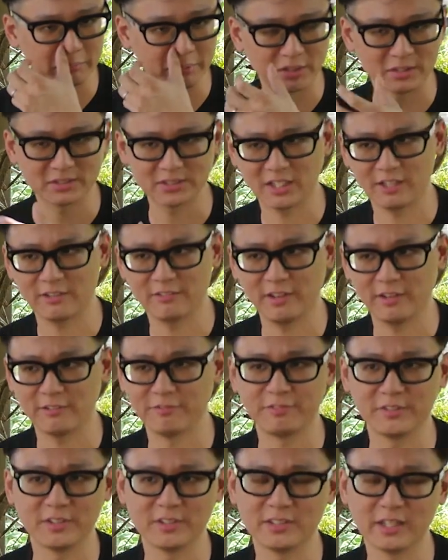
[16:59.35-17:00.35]
because I
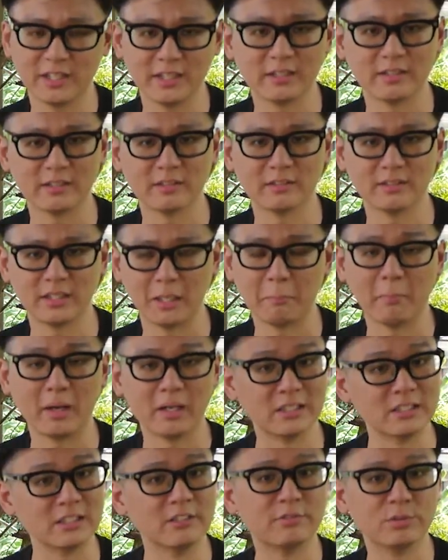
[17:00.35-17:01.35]
fear that
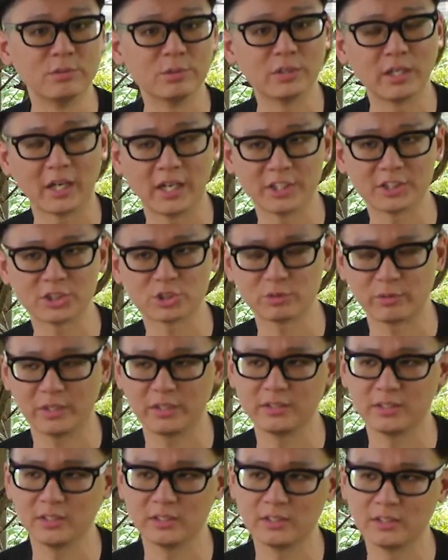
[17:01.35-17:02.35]
might leave you guys
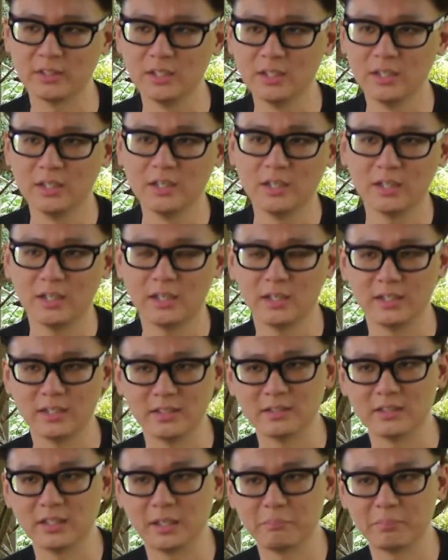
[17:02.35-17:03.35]
stranded
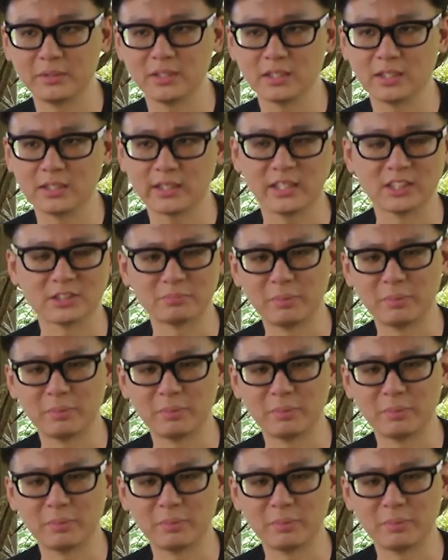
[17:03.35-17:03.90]
in that particular case.